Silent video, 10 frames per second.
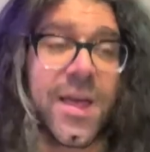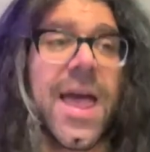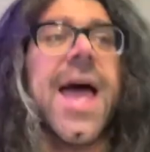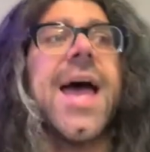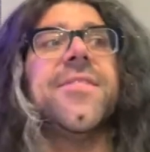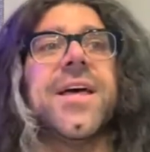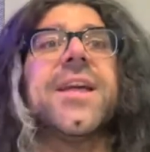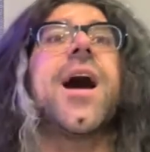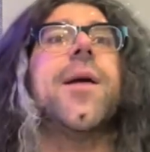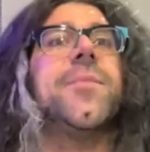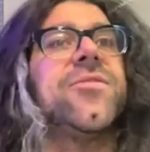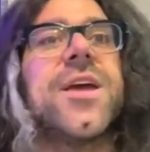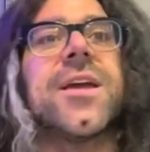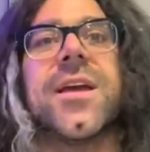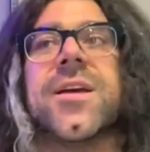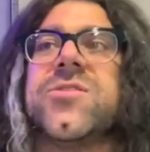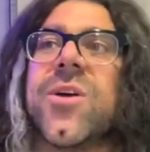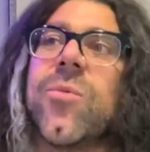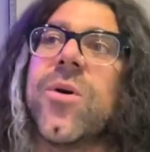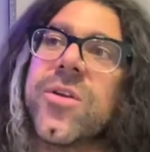And then it got me thinking, it's
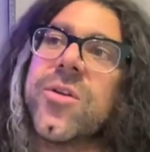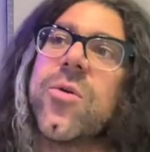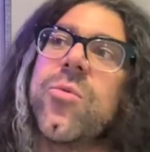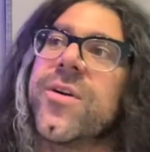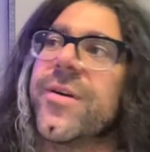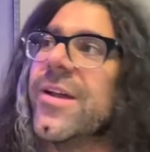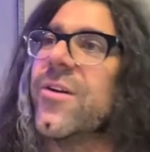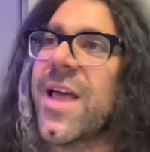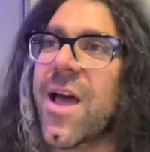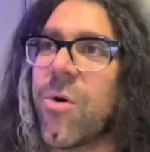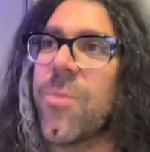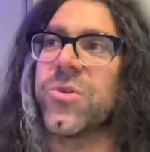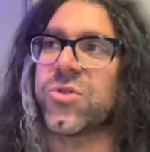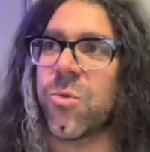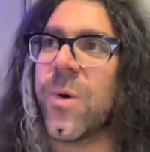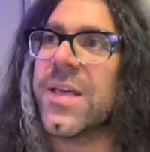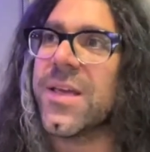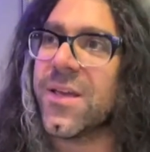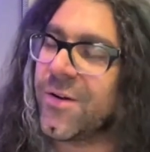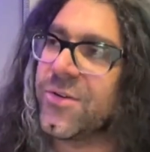like, well, we're here now almost 20
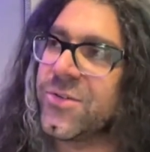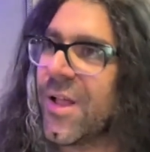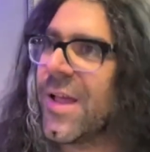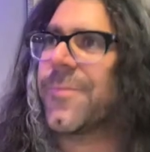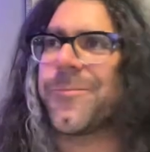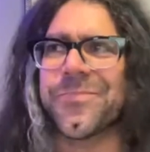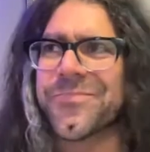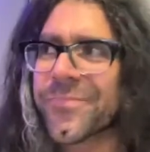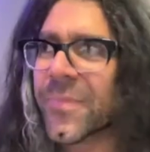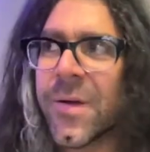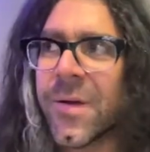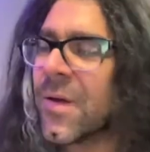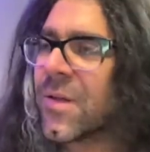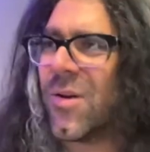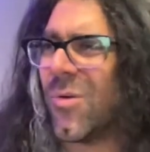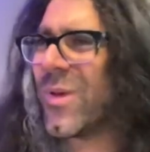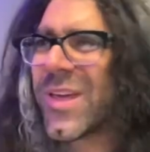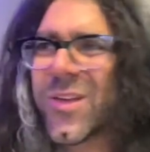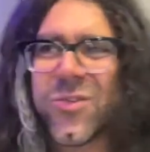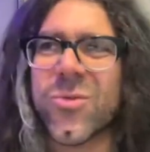years. Like, we
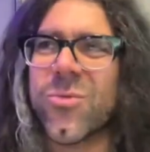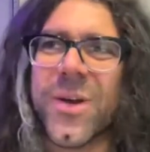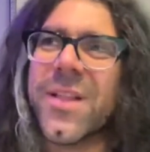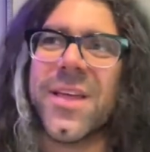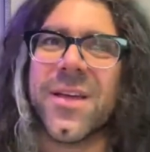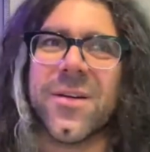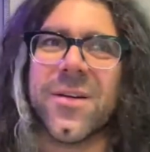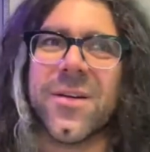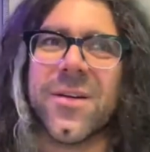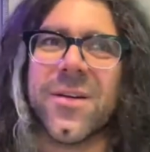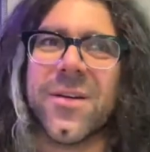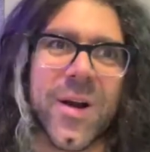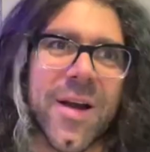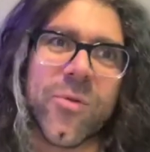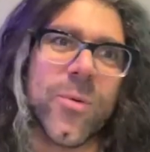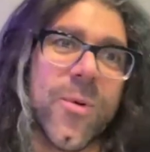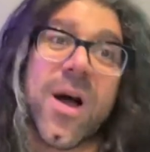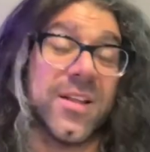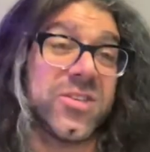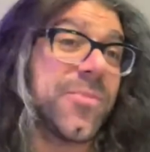could do really whatever we want.
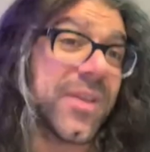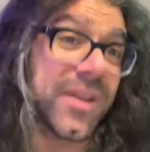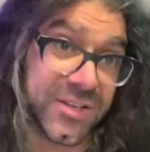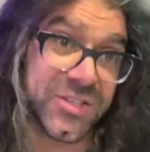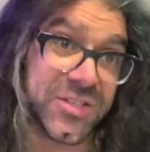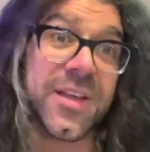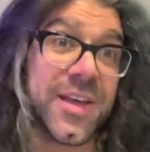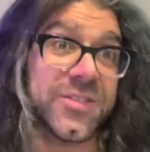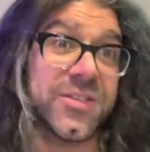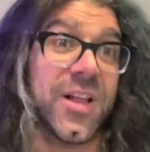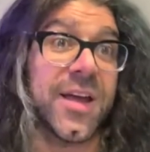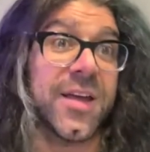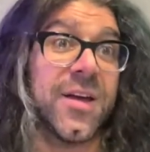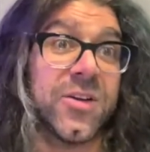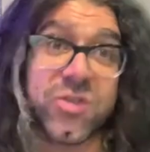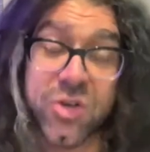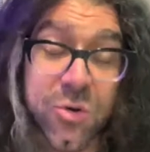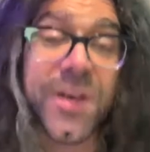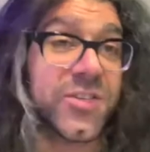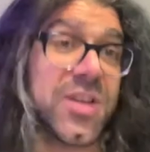It's something as silly as like
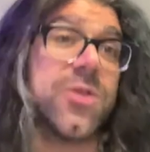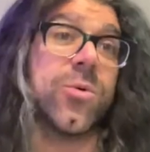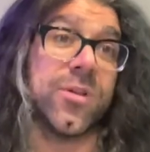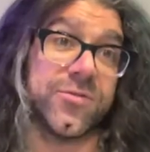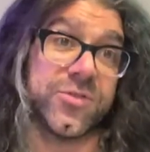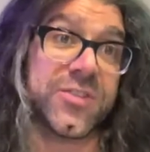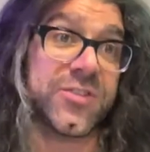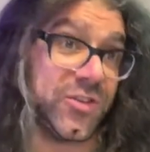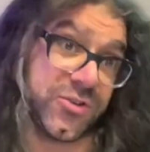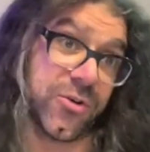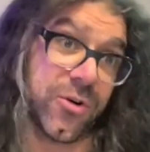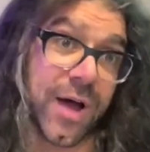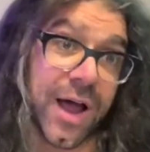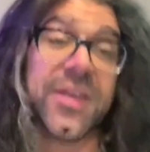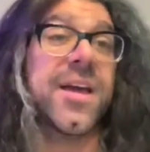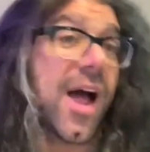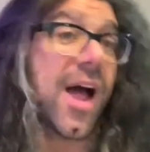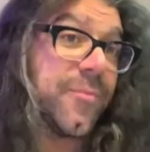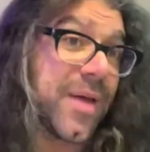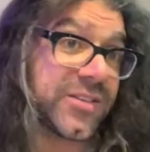doing a sequel of Jesse's Girl, I think kind
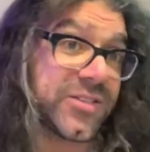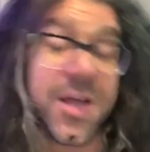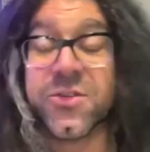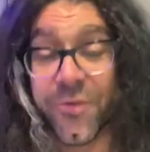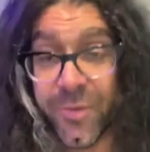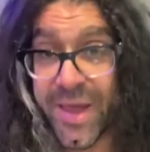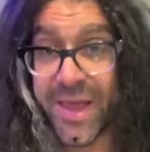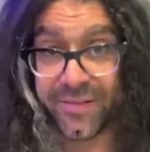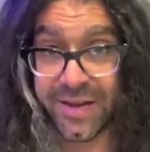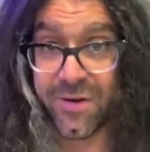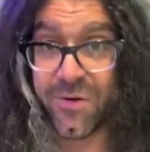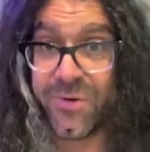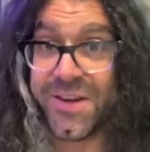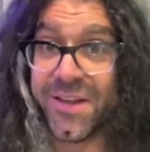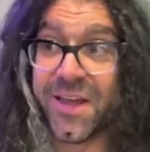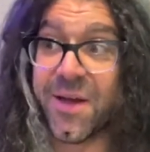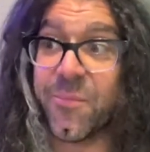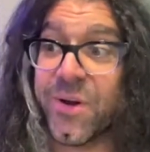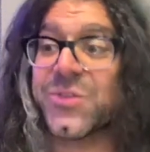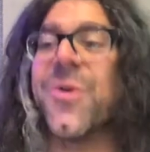of makes sense for a band like Coheed and
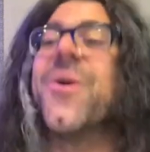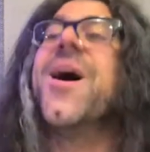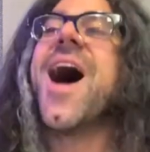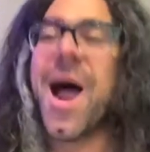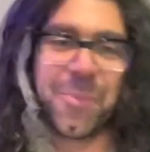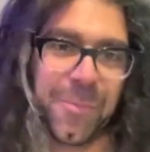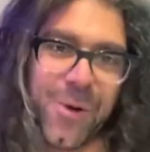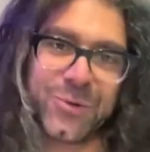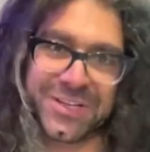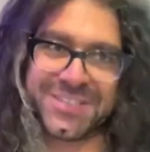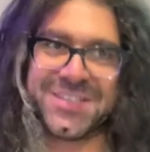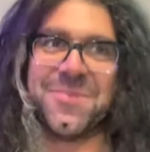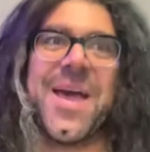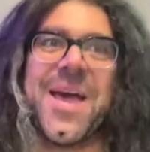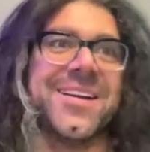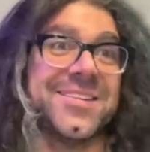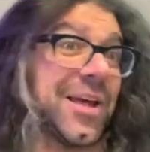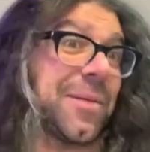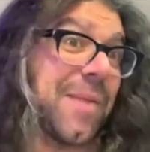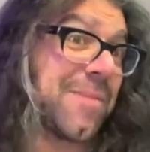Cambria. So I proposed it to the band as
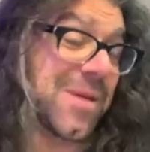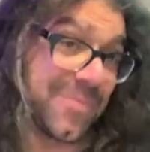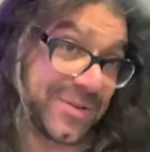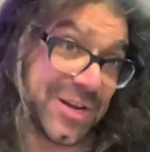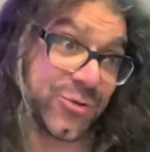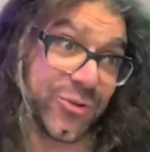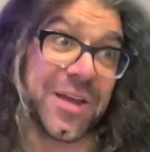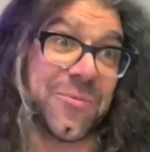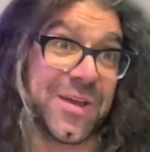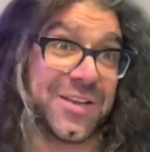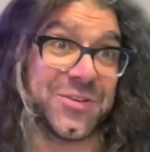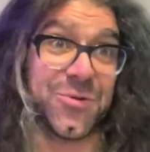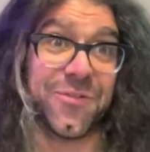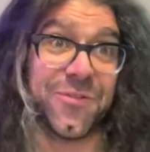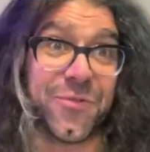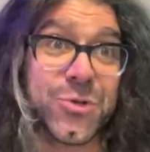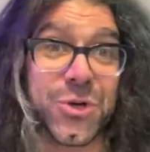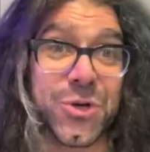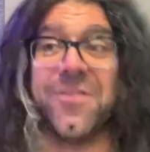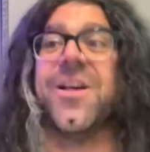like maybe a potential thing we could do in the
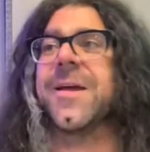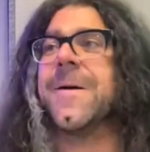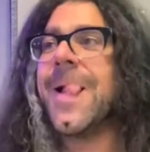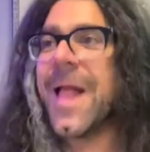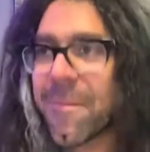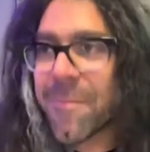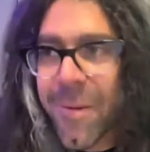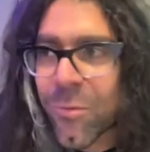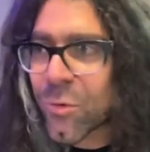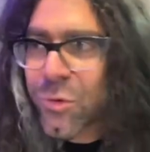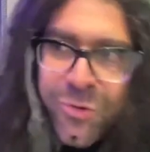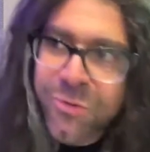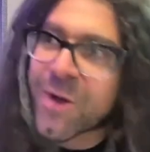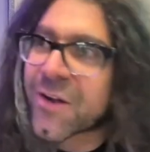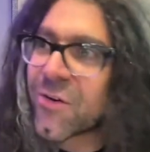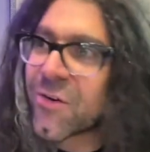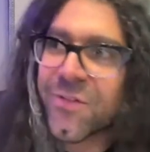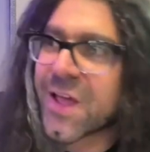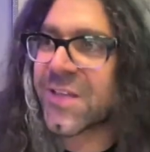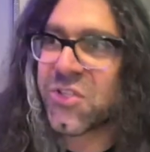future. Like, hey, maybe we'll do a record of
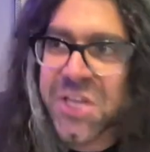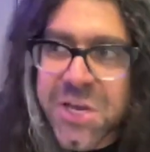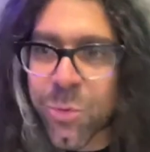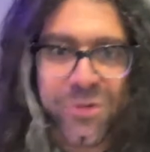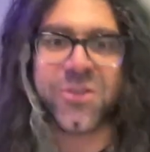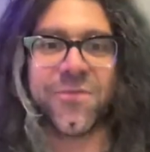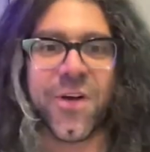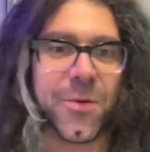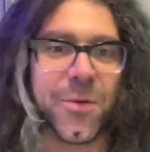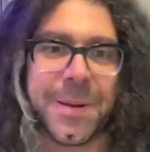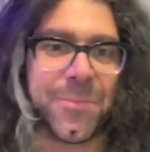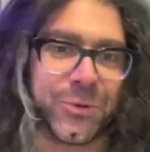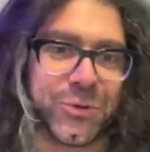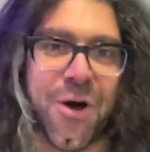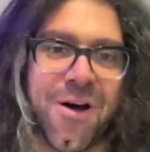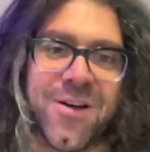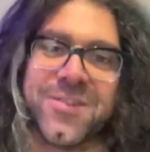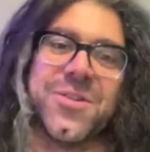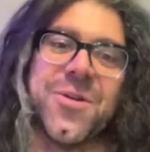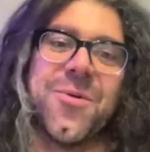like sequels of other people's songs,
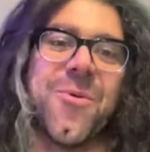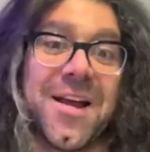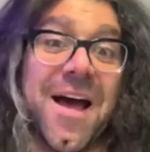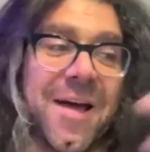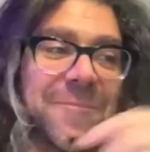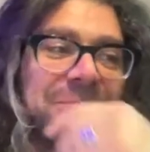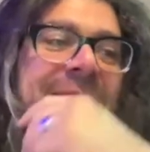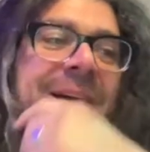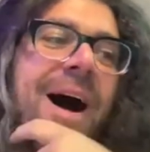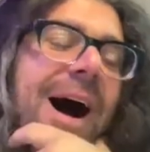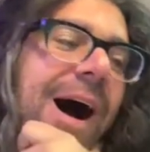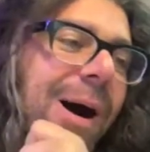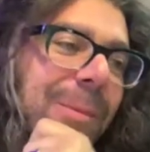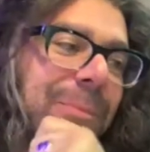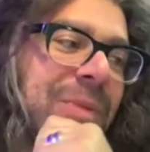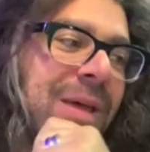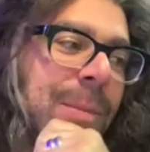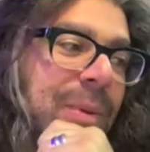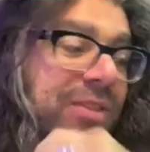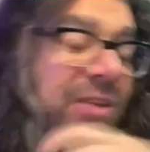why not?
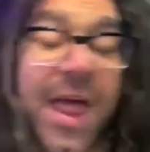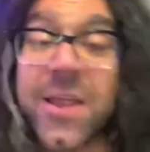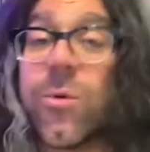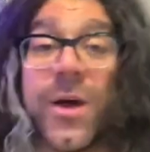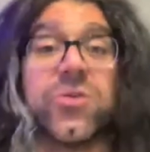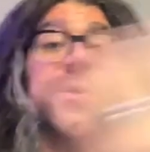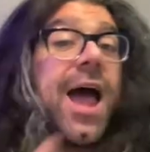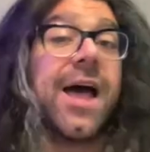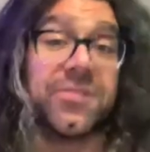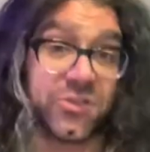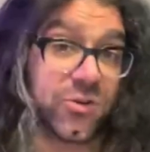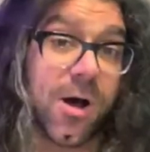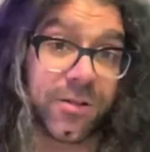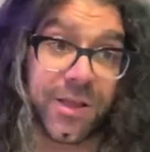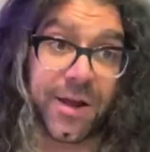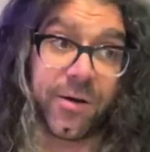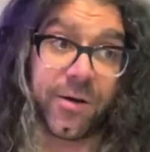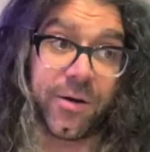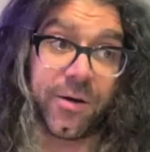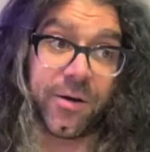But anyway, so we had the song laying
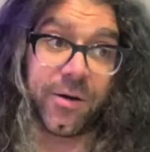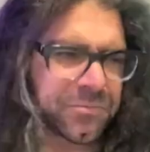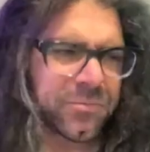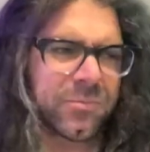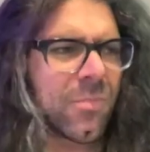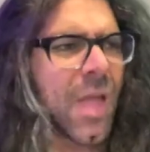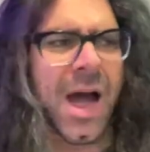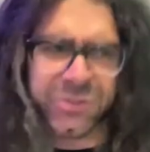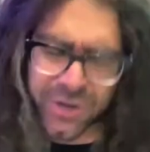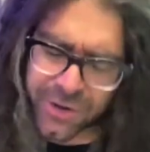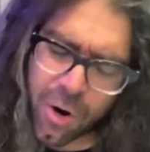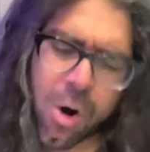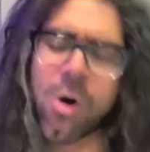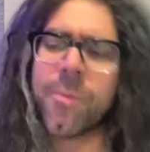around. I took it home.